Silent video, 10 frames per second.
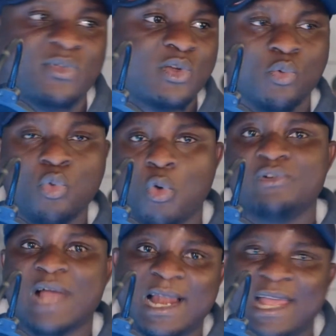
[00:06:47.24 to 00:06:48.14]

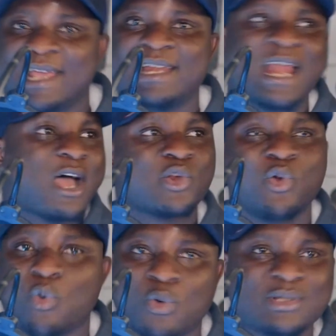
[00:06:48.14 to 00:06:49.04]
ukodwale na
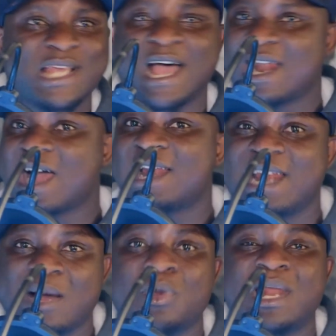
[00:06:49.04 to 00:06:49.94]
do ho saa na de
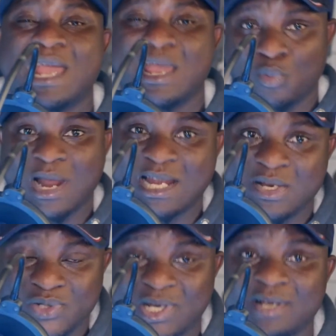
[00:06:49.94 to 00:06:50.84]
na mo na enkura na
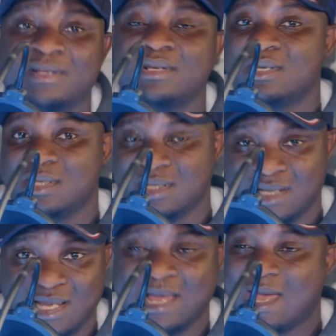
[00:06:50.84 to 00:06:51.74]
ehwe
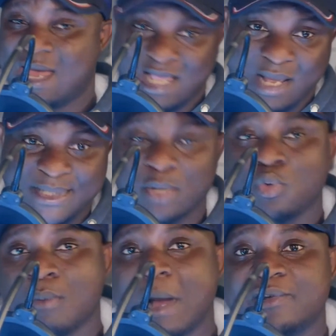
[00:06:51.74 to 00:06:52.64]
e capture go
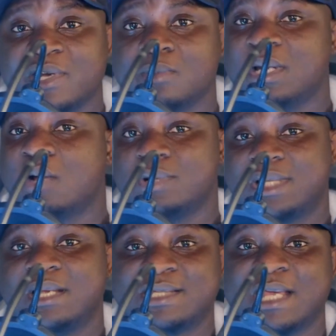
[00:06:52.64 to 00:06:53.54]
ma dwunu de we
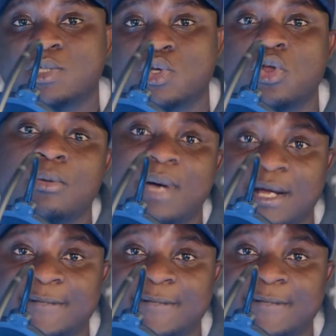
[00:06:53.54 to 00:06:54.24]
think say is normal